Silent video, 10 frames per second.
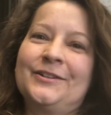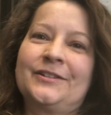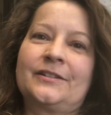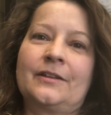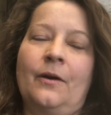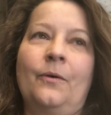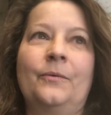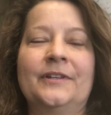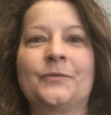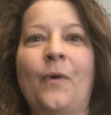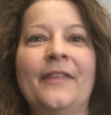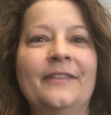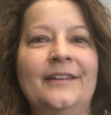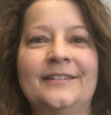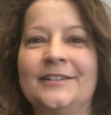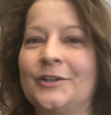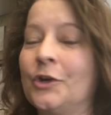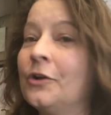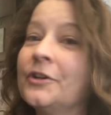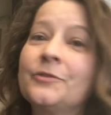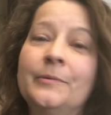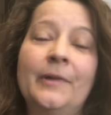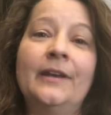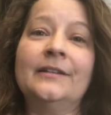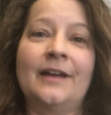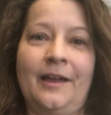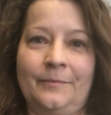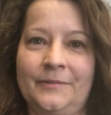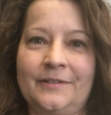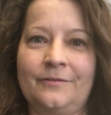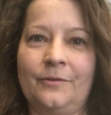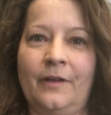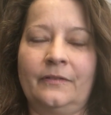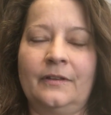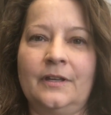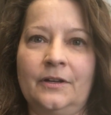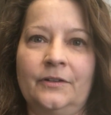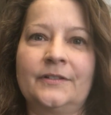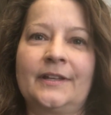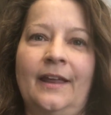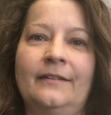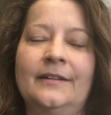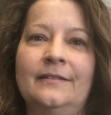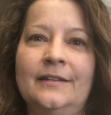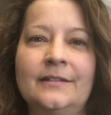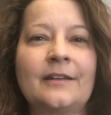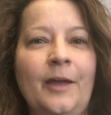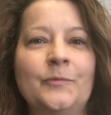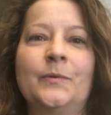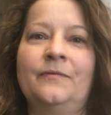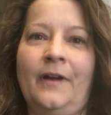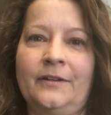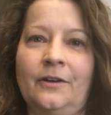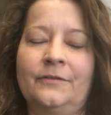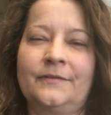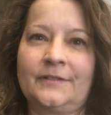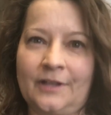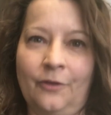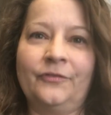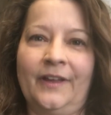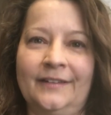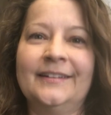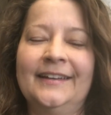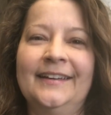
So it's one that has encouraged me many times throughout the years, and in these times we find ourselves in,